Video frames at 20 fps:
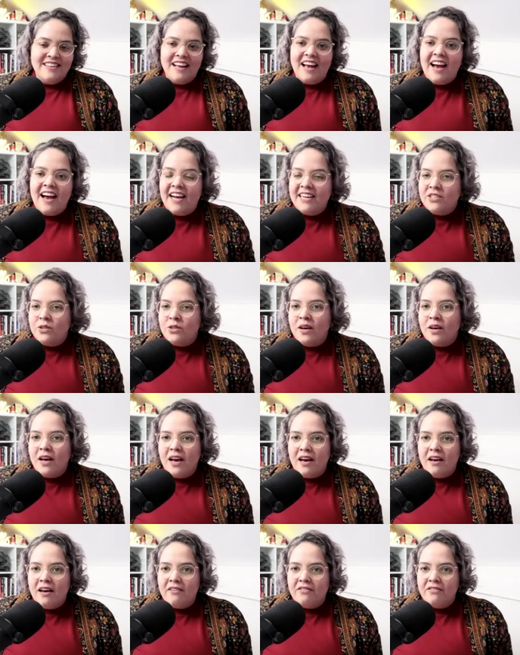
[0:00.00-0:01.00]
I don't
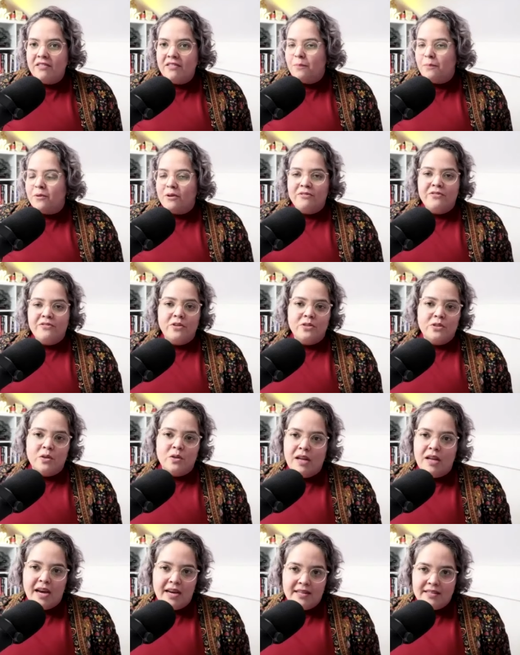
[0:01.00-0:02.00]
have the pro photo
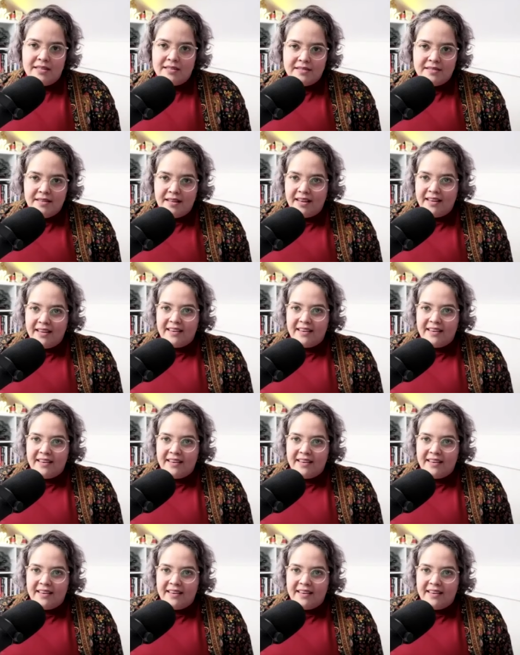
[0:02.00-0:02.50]
lights. Like